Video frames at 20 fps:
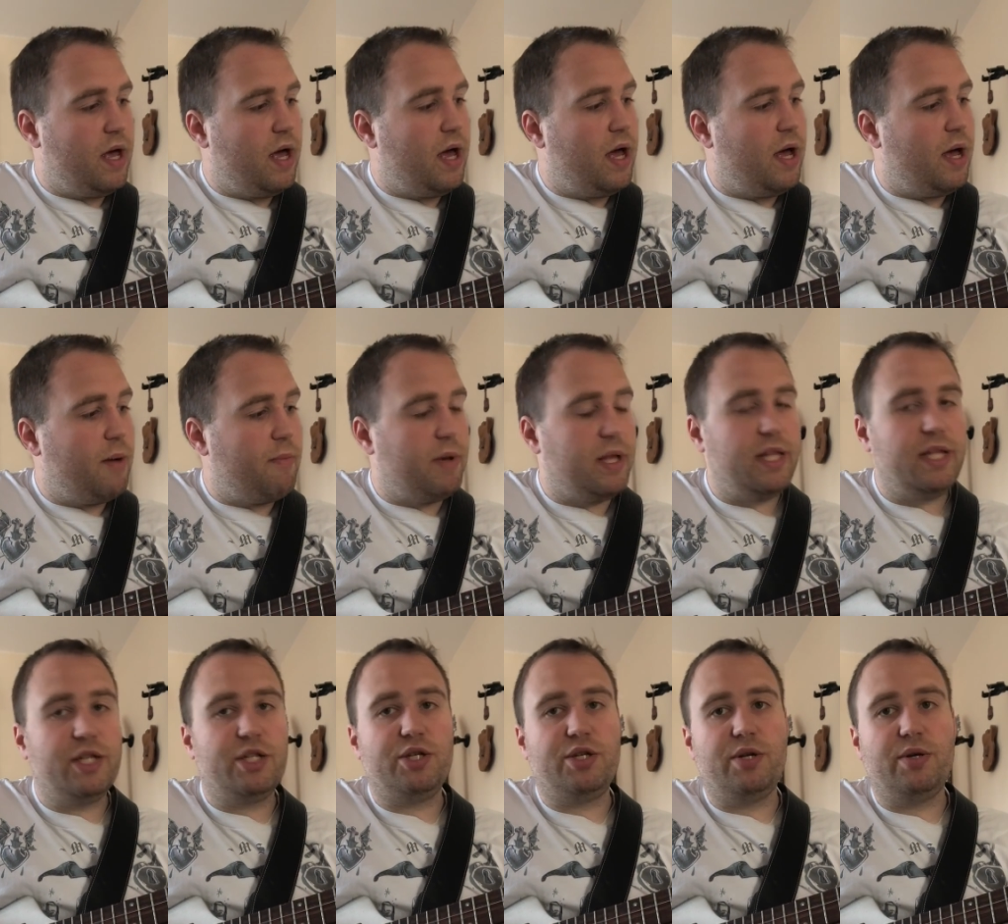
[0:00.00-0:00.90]
And
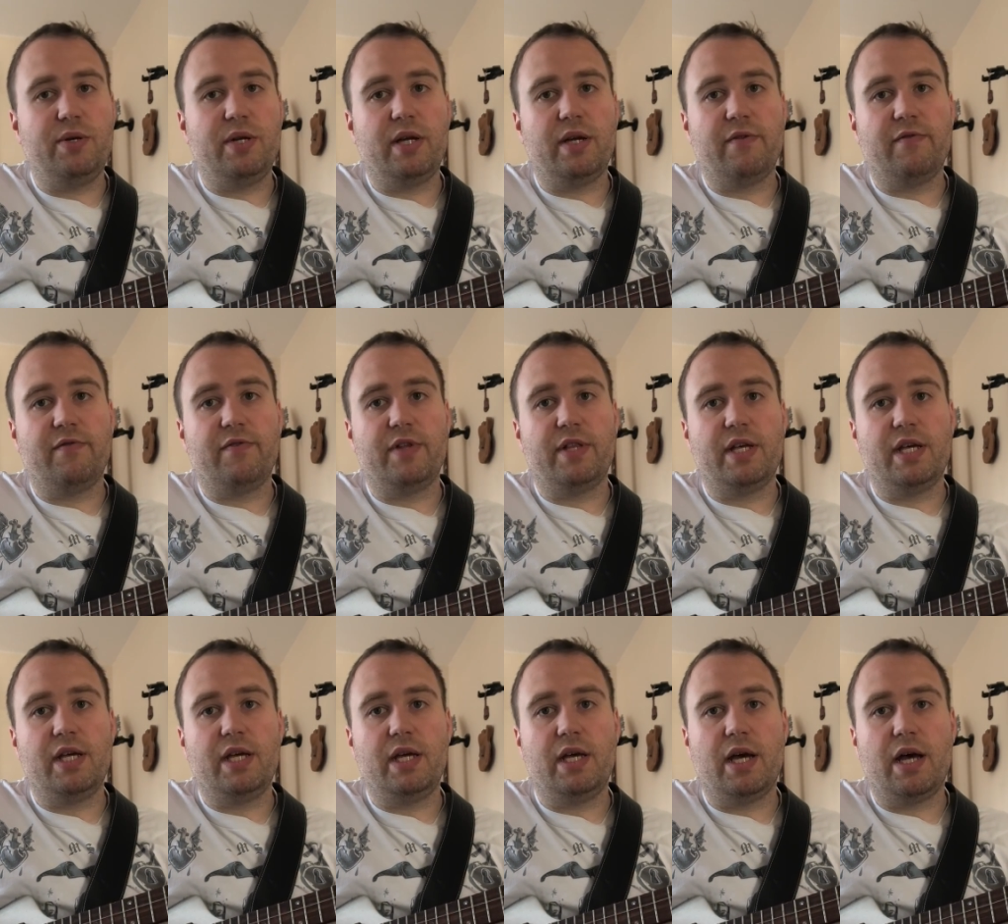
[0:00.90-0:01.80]
this tuning for
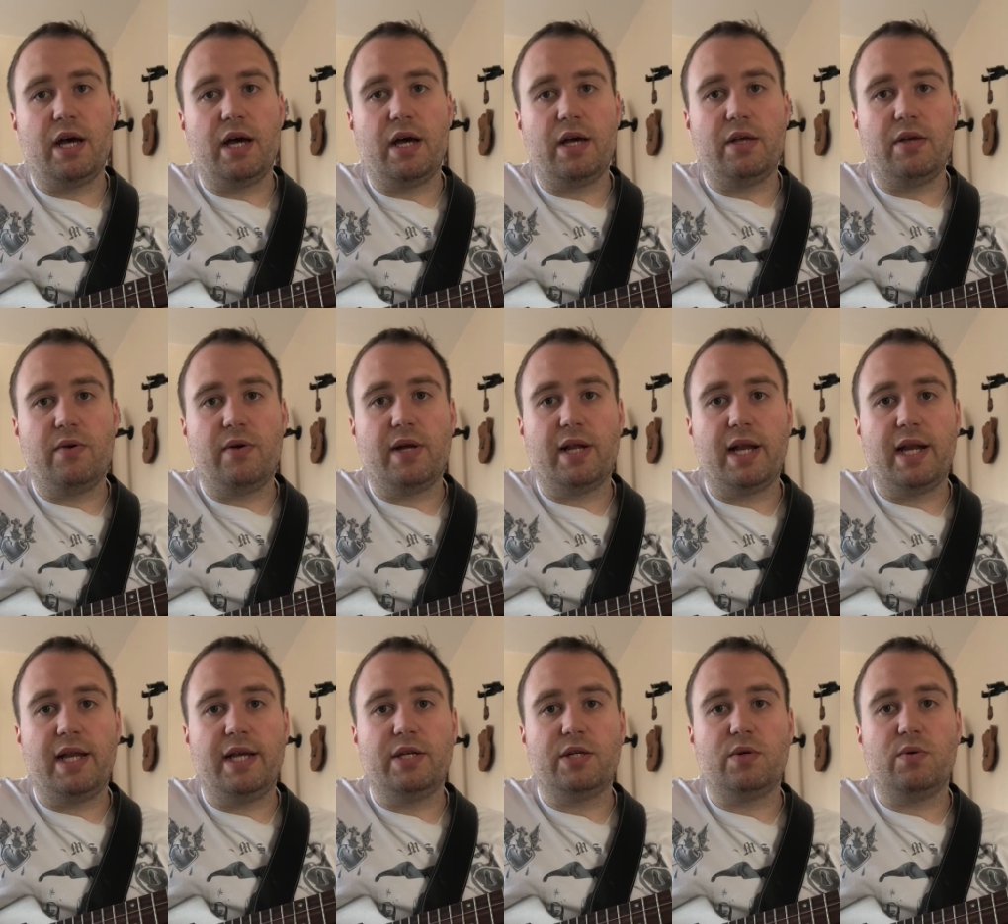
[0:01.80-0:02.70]
the
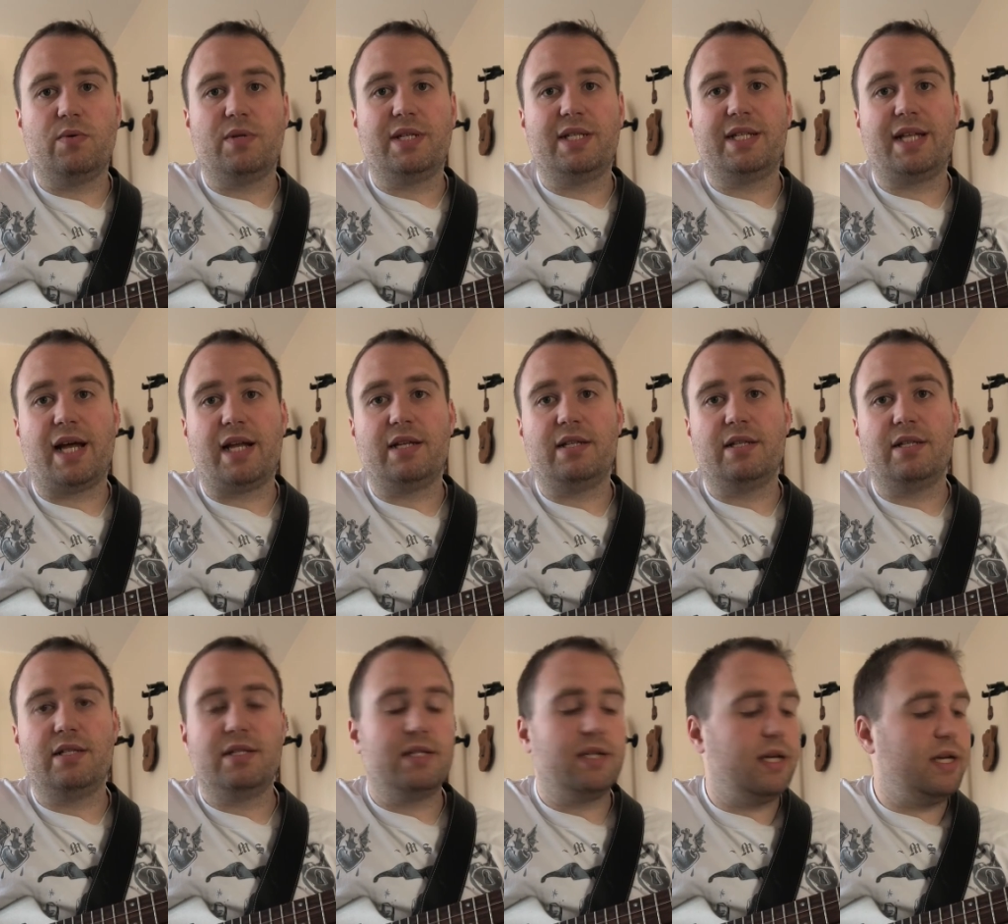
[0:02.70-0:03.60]
ukulele is called standard
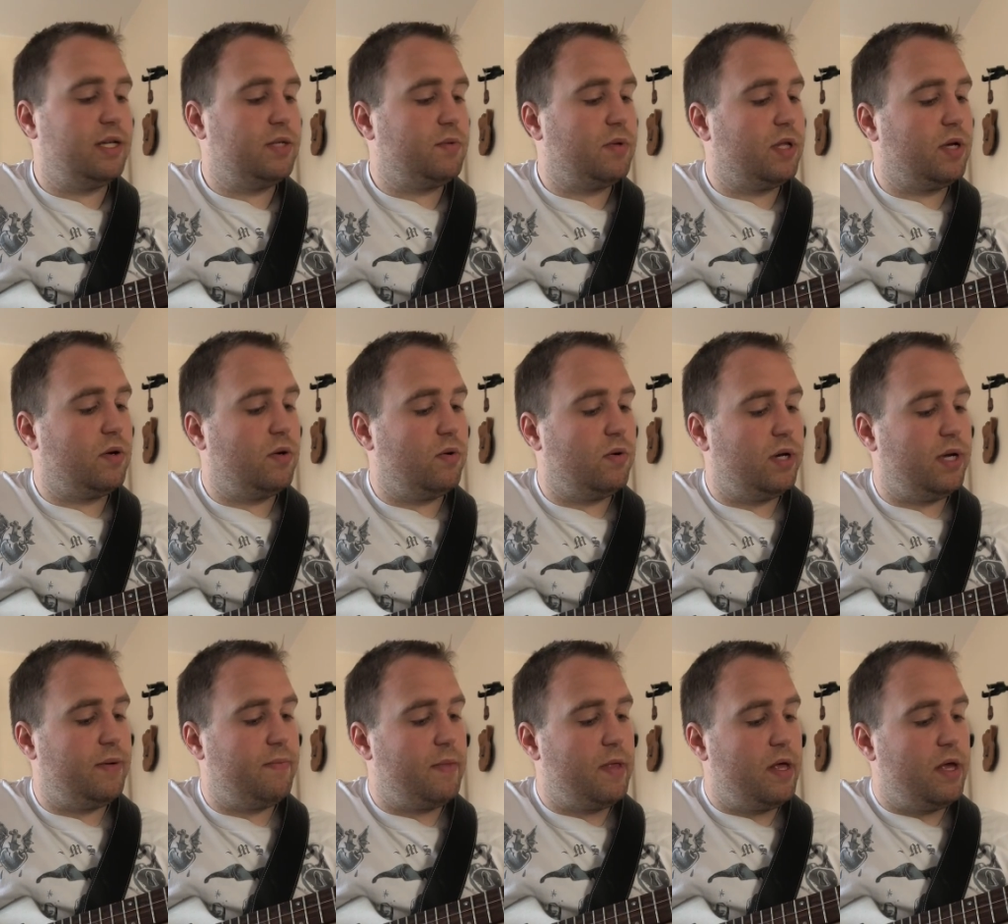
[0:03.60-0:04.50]
C, is what they call it.